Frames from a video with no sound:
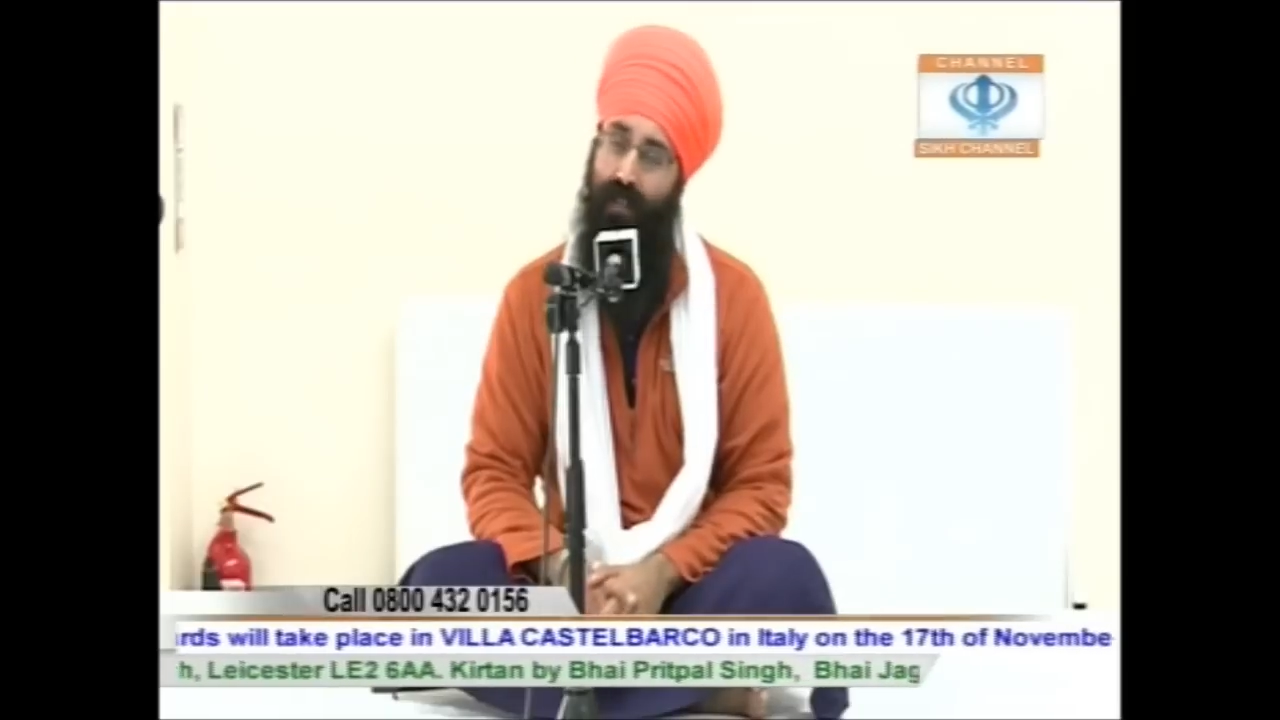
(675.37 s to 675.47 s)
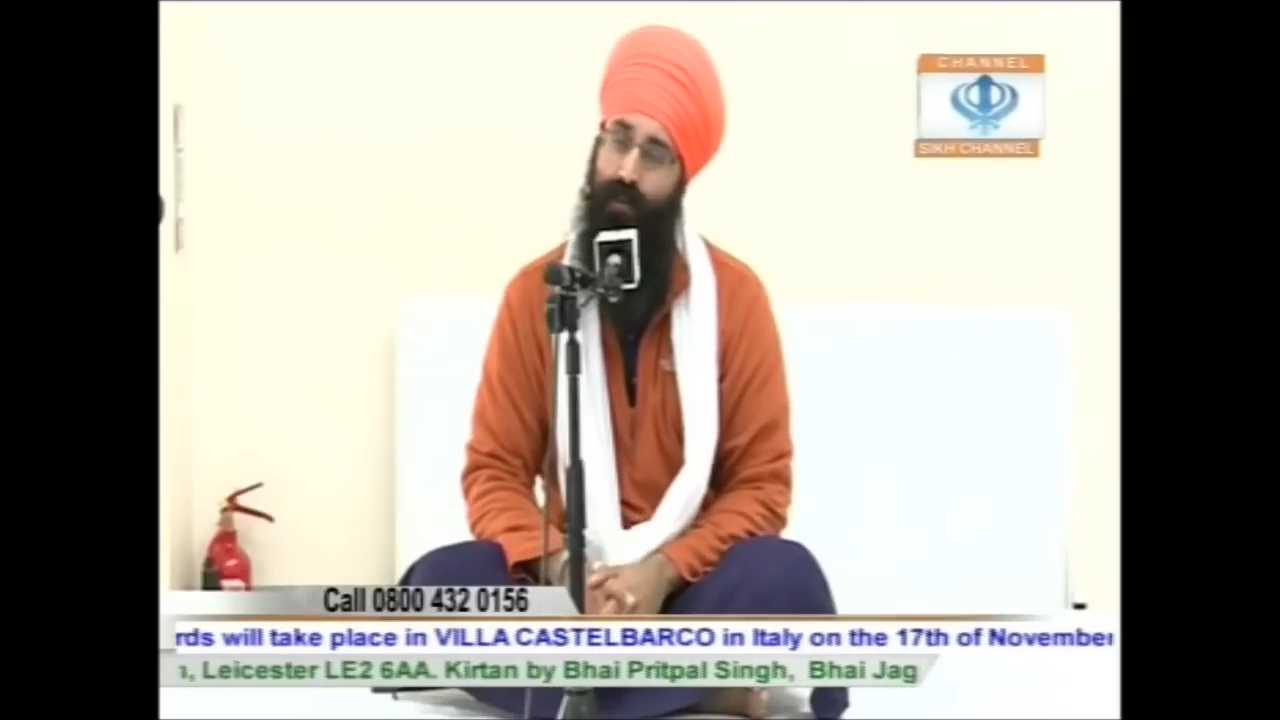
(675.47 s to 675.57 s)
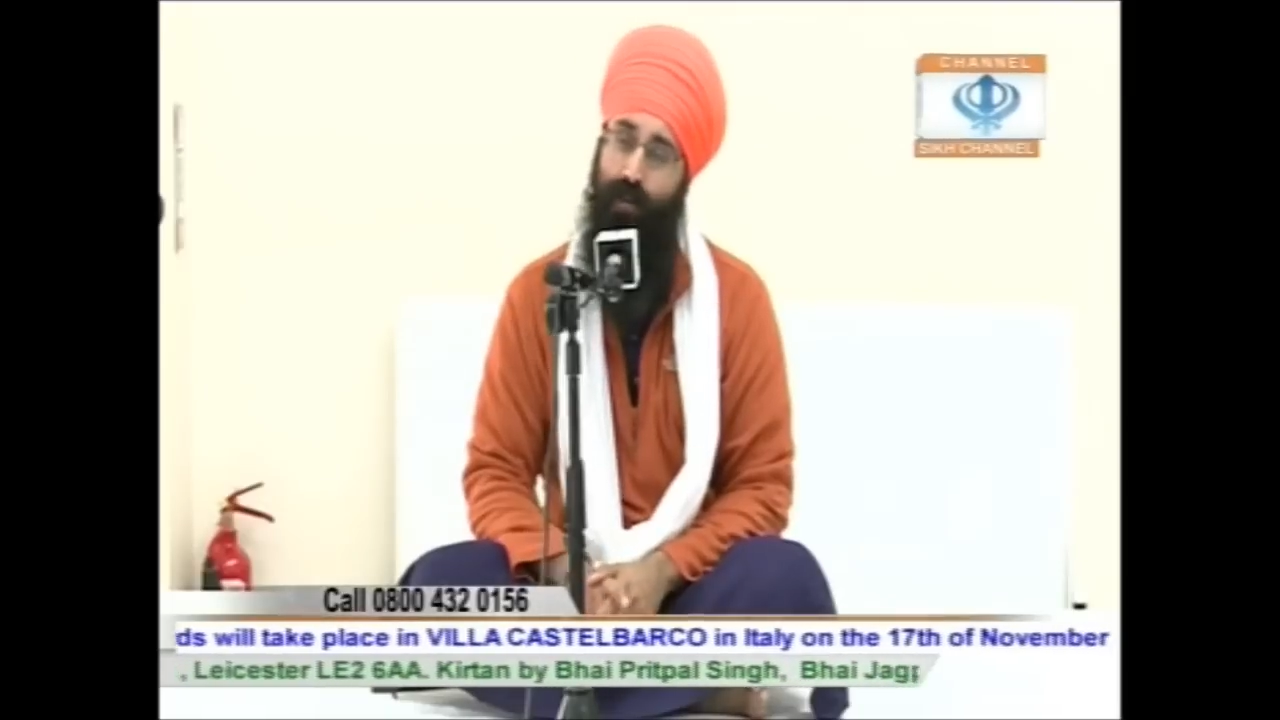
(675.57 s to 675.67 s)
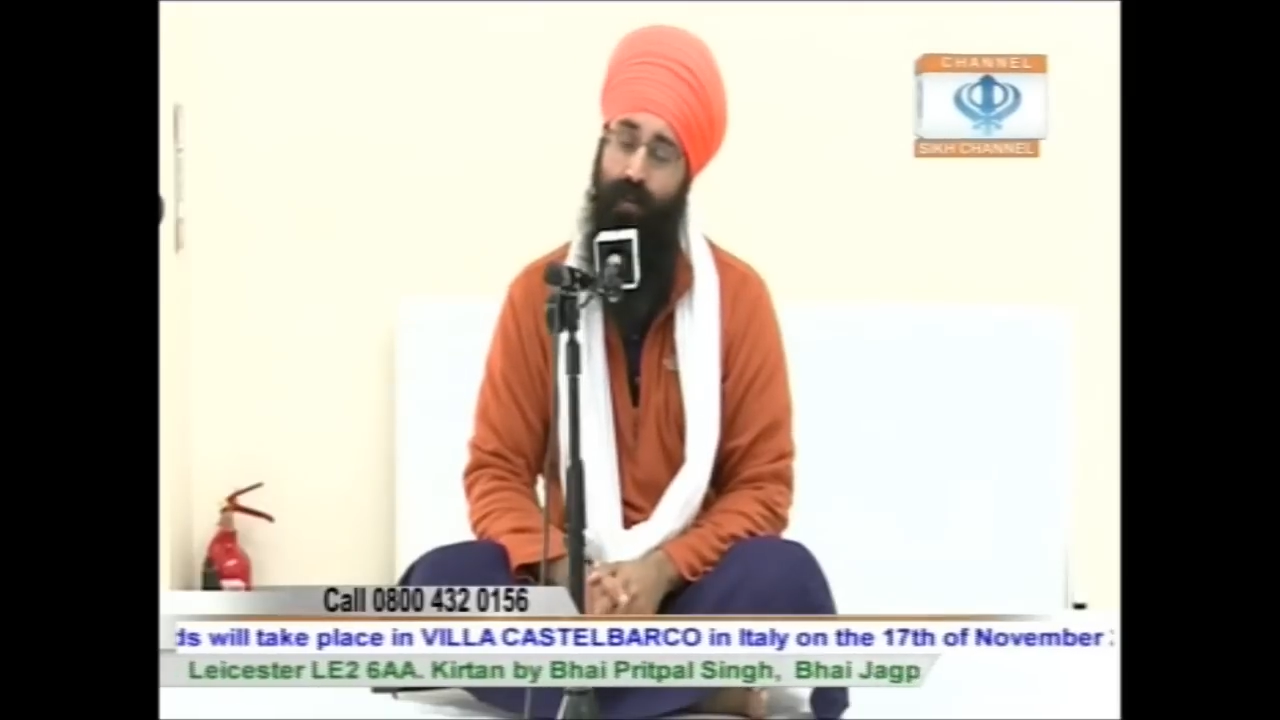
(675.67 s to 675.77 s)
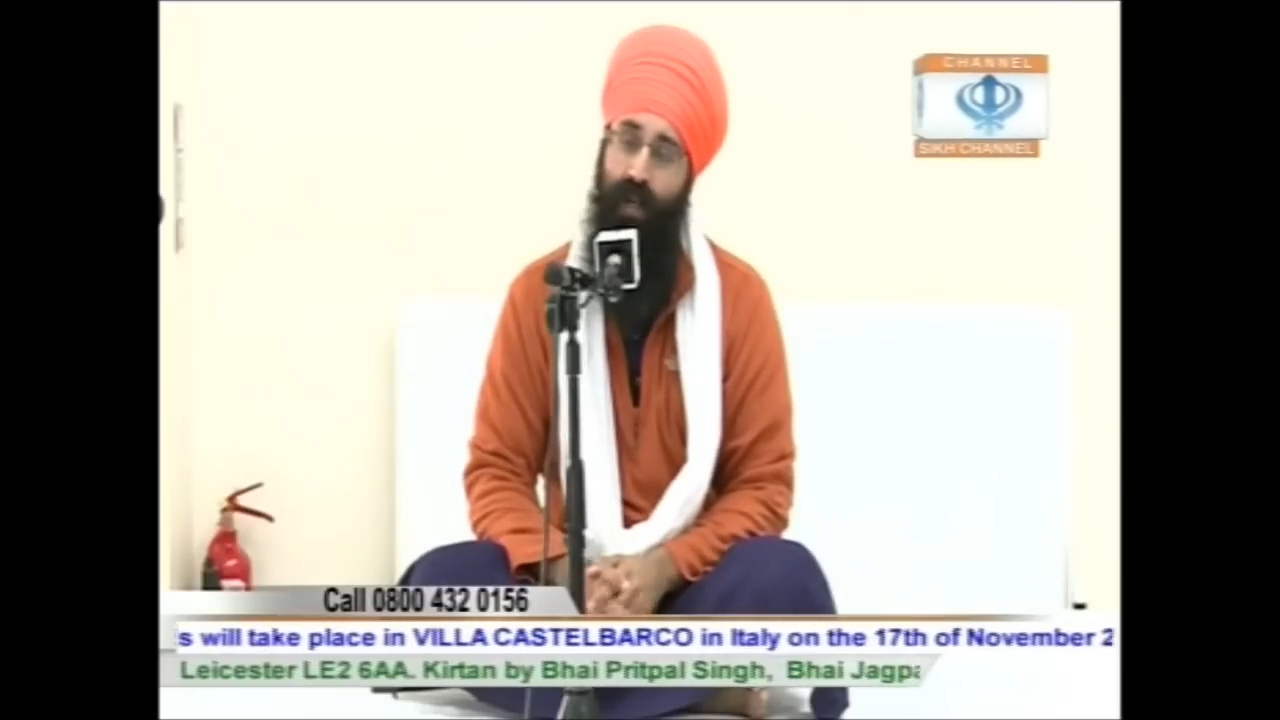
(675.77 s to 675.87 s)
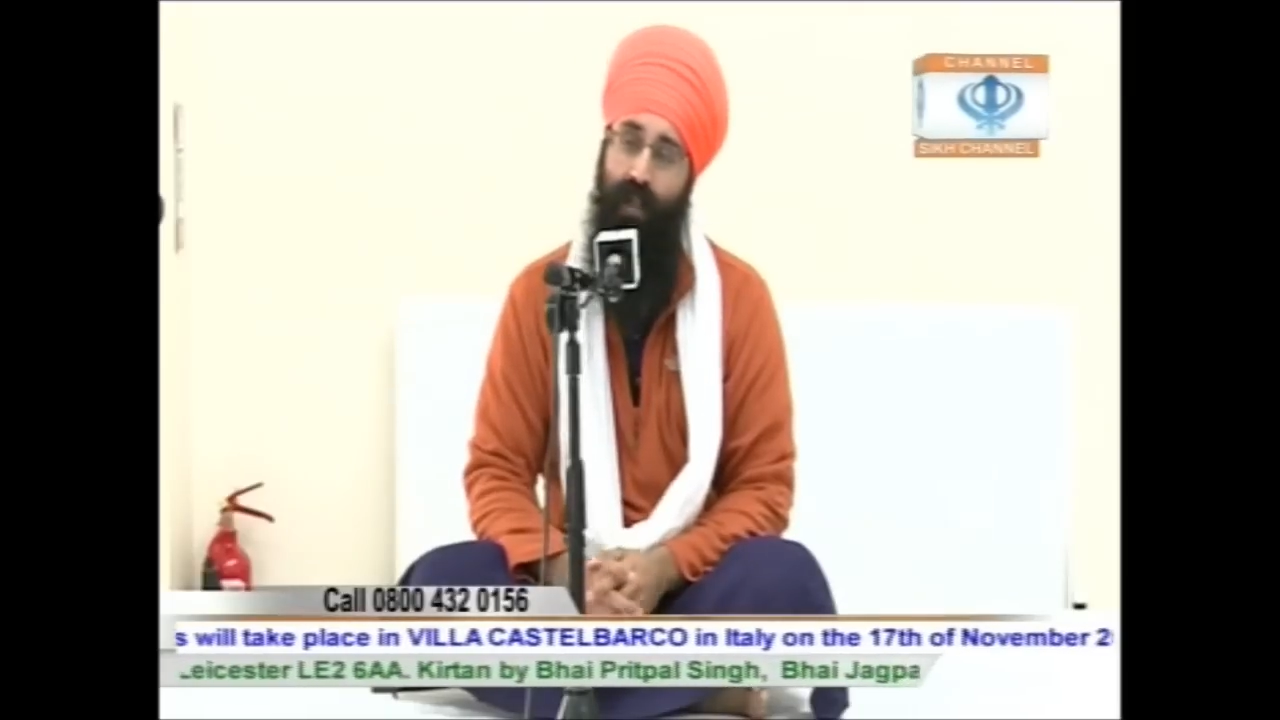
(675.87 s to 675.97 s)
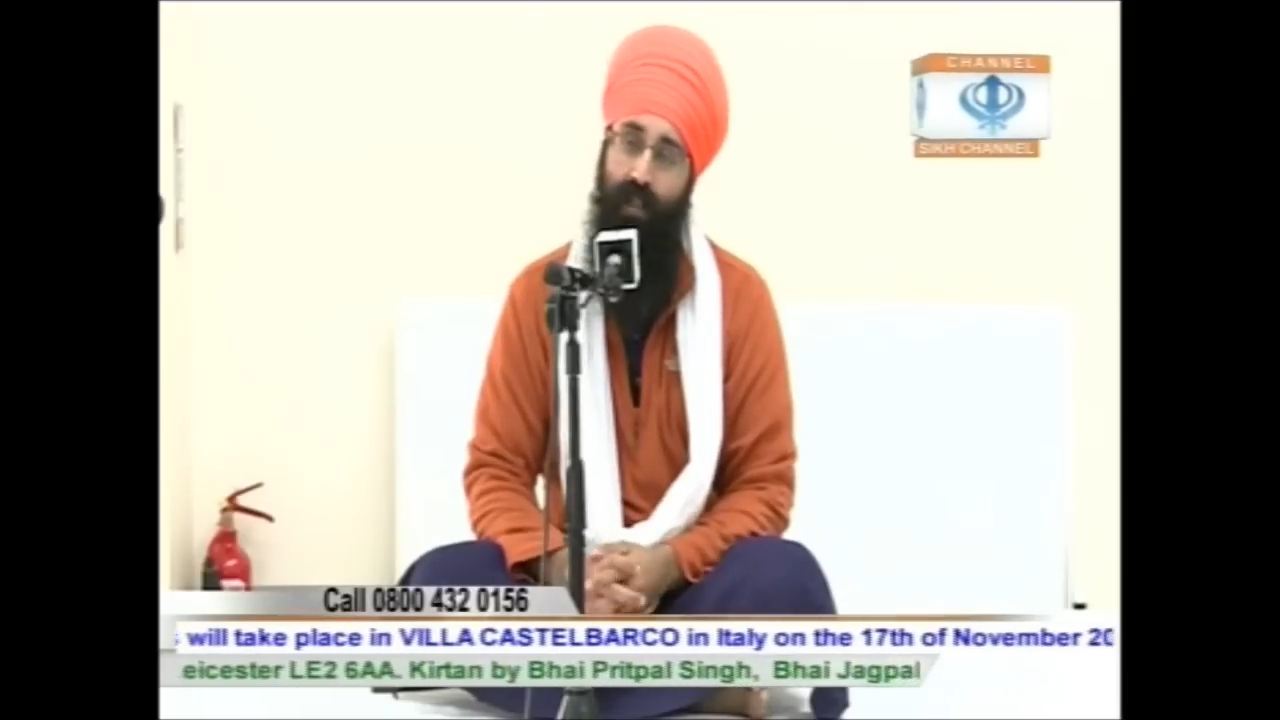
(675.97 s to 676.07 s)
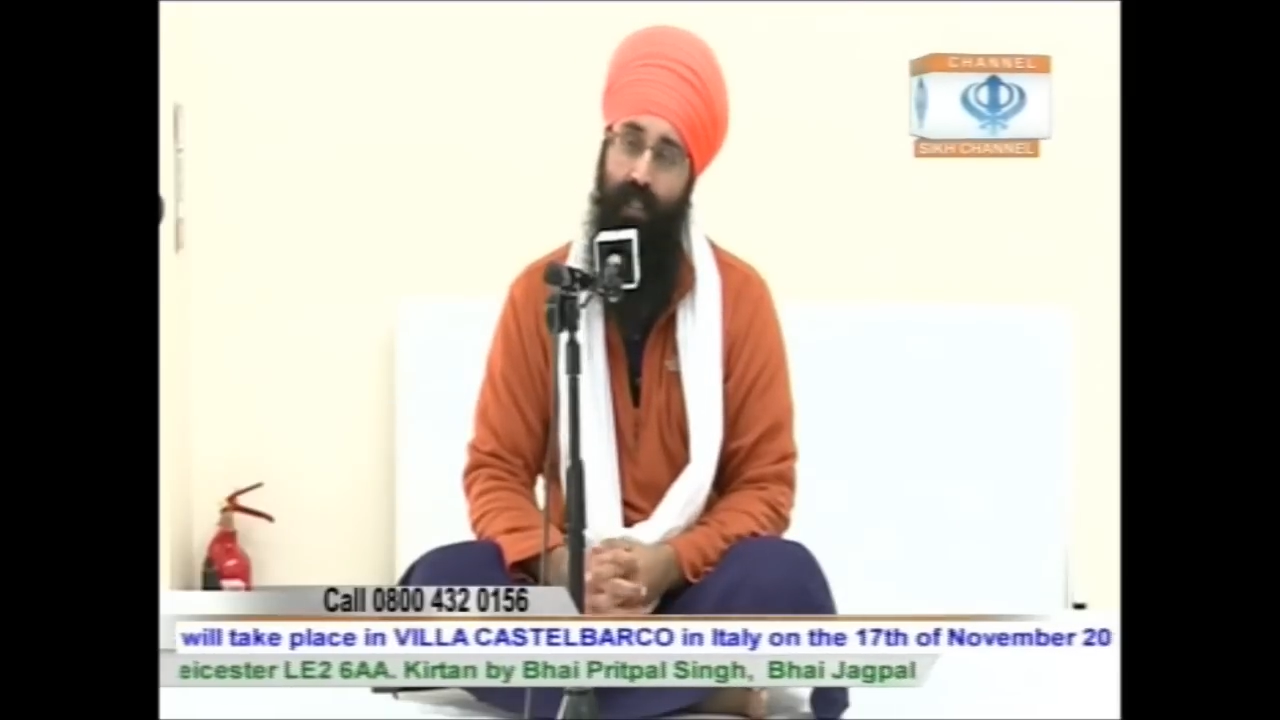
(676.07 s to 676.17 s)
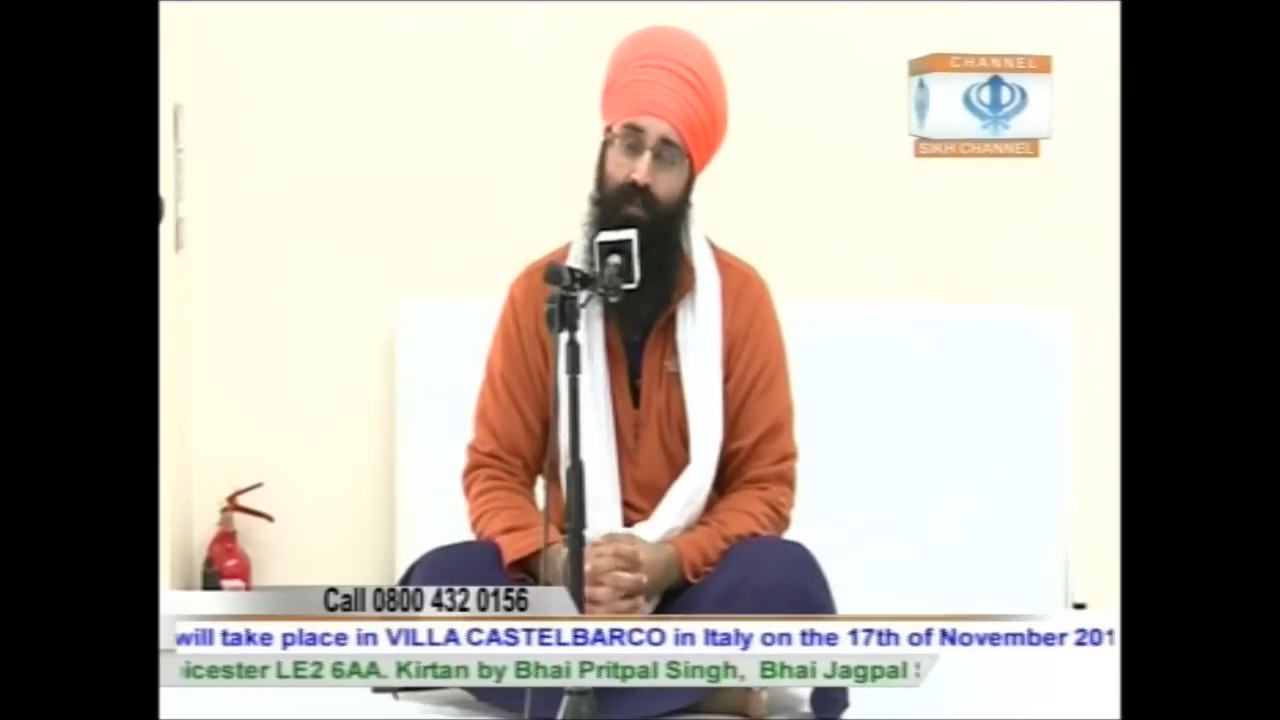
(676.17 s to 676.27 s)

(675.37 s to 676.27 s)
does Guru Angad